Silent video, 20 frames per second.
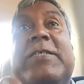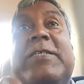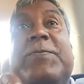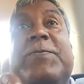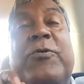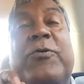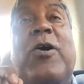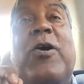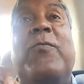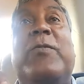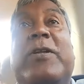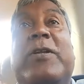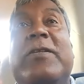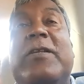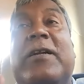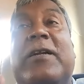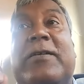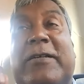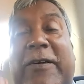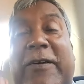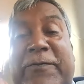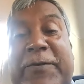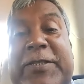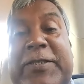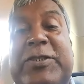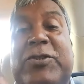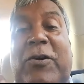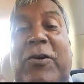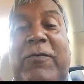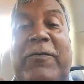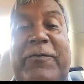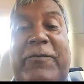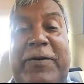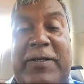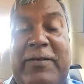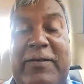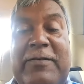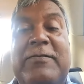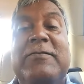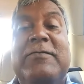is probably the toughest job of
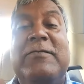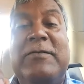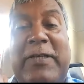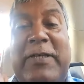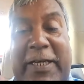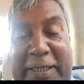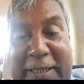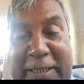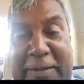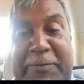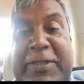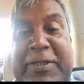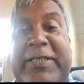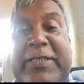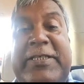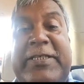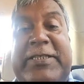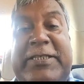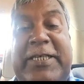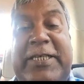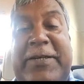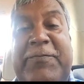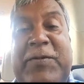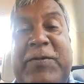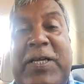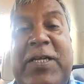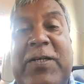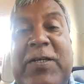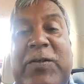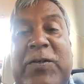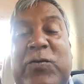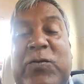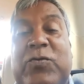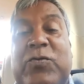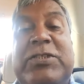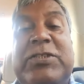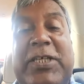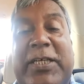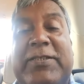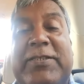a academic teacher, to
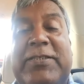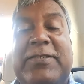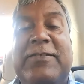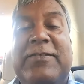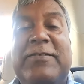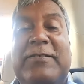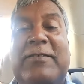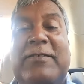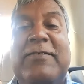judge